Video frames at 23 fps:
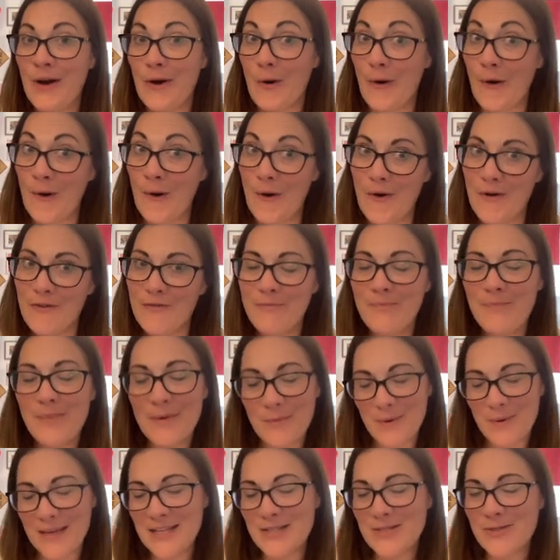of, but
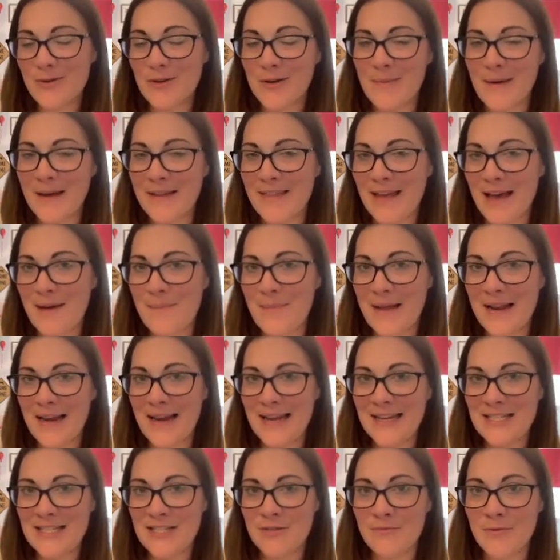we can talk about that a bit
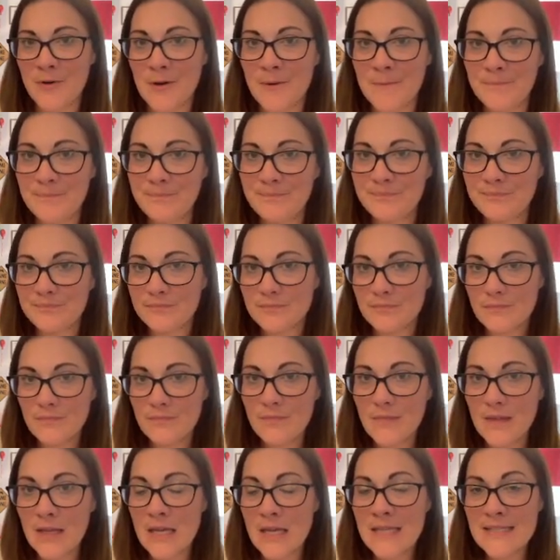later on.
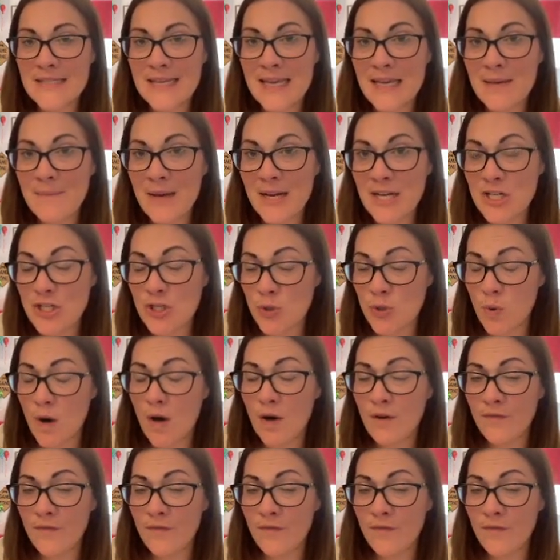So he managed 12